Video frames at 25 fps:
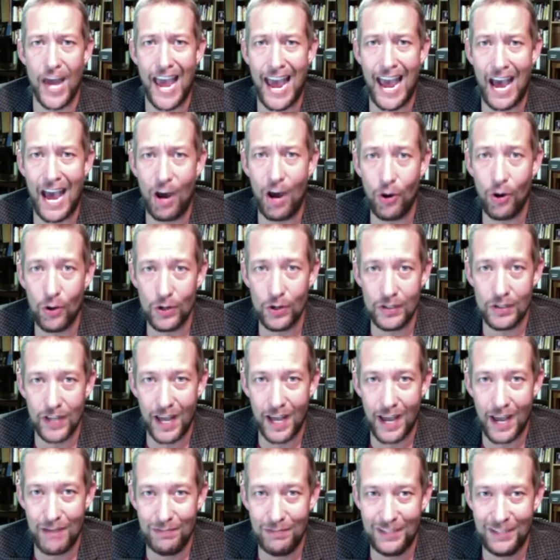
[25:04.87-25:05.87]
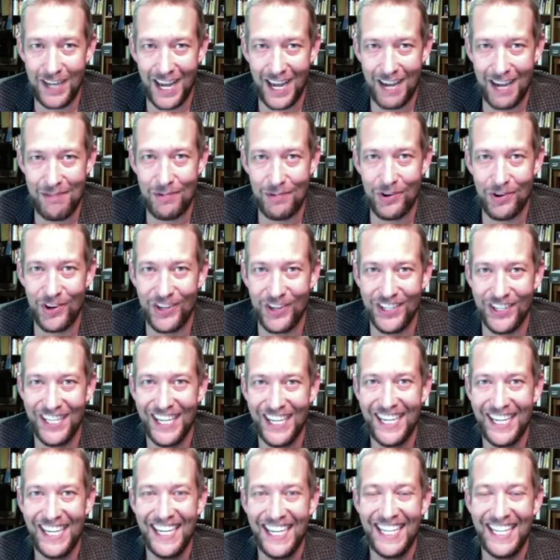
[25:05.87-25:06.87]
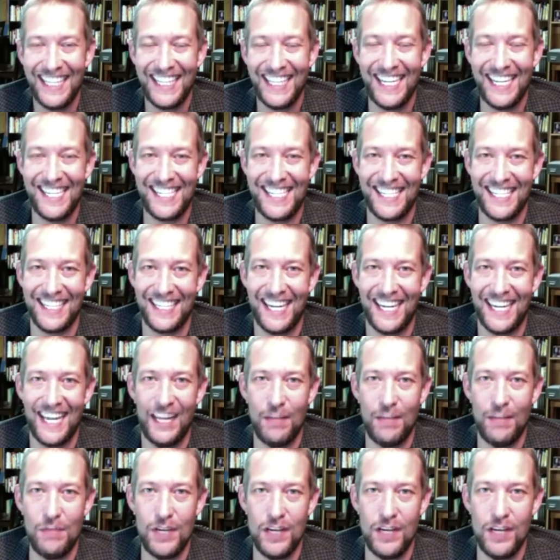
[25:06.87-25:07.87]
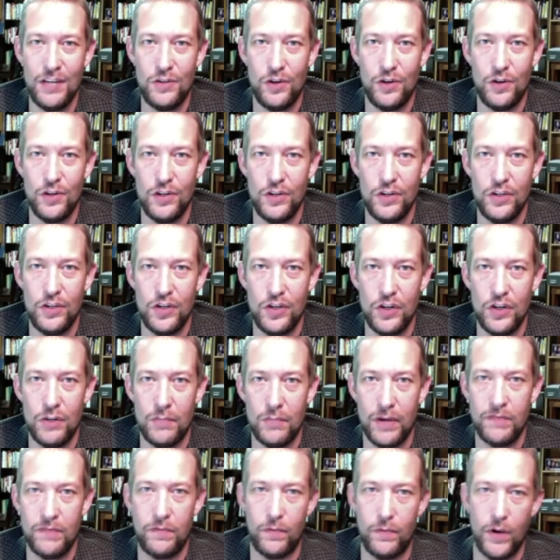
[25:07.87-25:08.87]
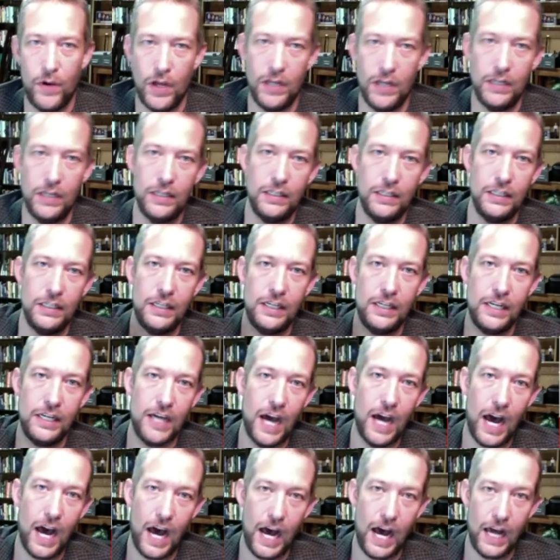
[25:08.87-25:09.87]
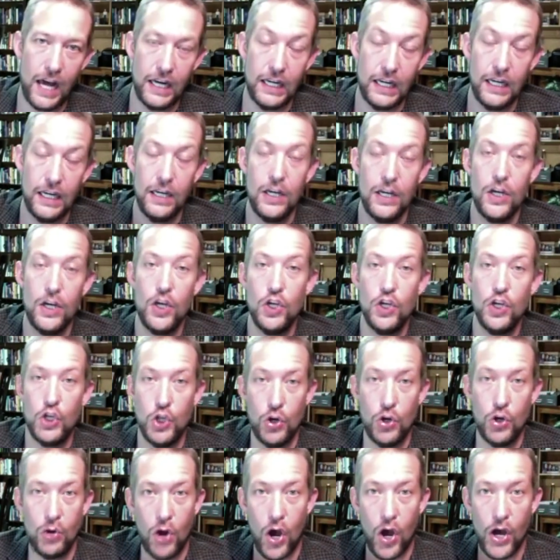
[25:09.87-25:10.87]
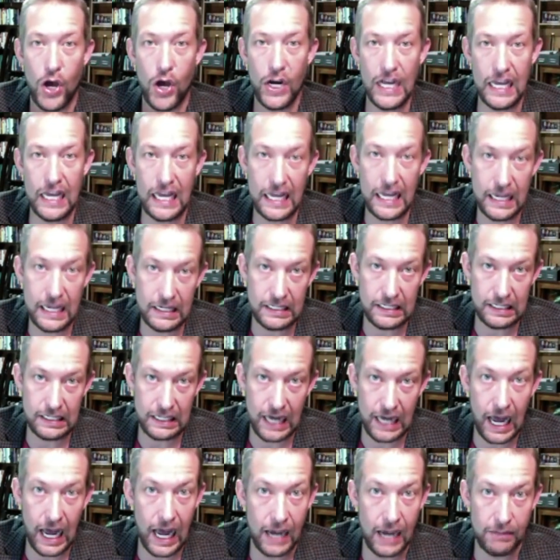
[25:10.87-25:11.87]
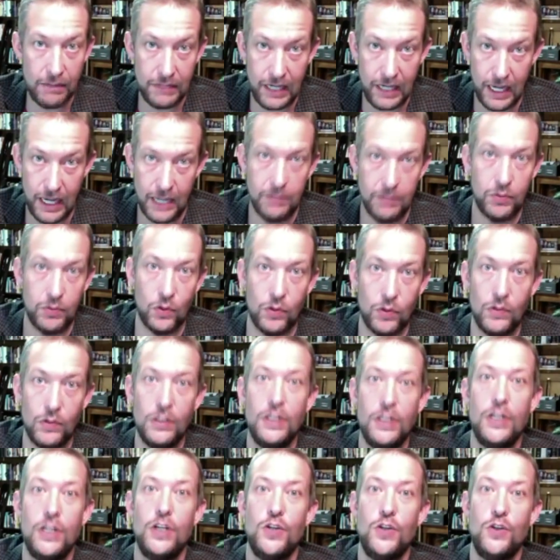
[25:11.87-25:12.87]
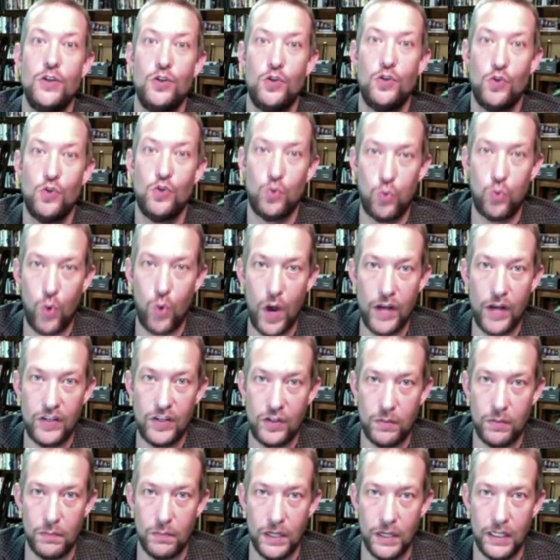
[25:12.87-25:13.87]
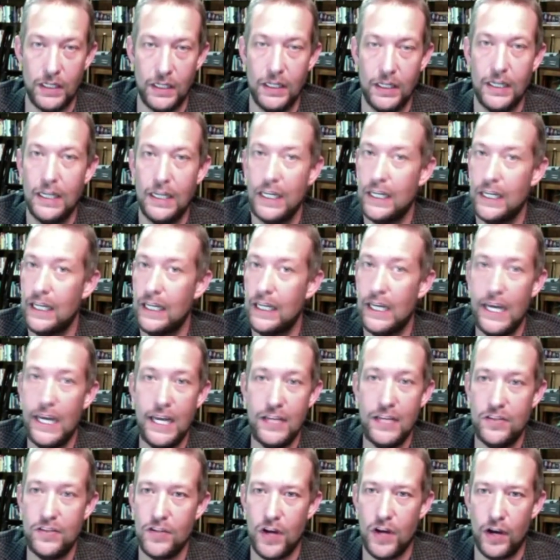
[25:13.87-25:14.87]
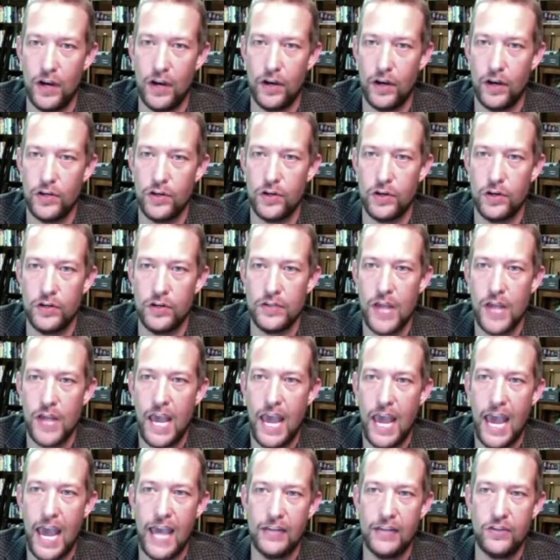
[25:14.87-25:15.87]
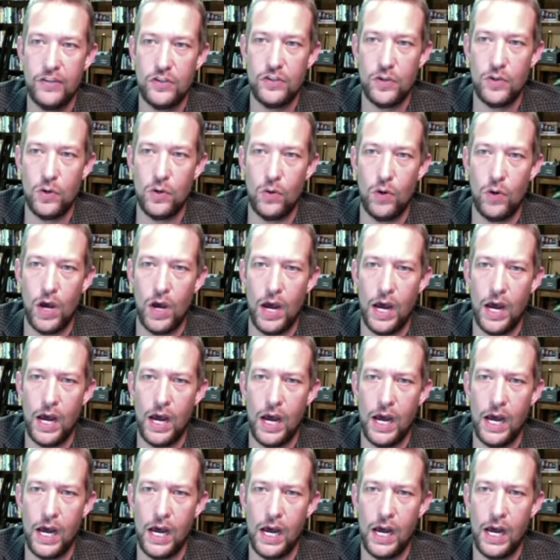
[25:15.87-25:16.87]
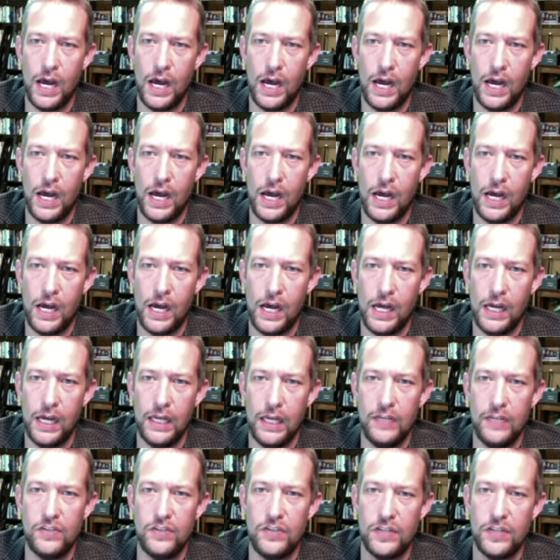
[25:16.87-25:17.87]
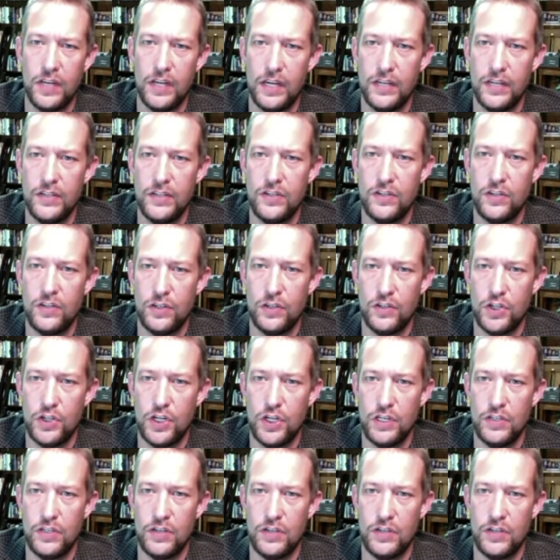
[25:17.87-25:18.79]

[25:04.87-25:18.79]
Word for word: our timetable. Listen, let me introduce you to my friend God. You're on his timetable. Trust me. He's not on yours. And so she says, maybe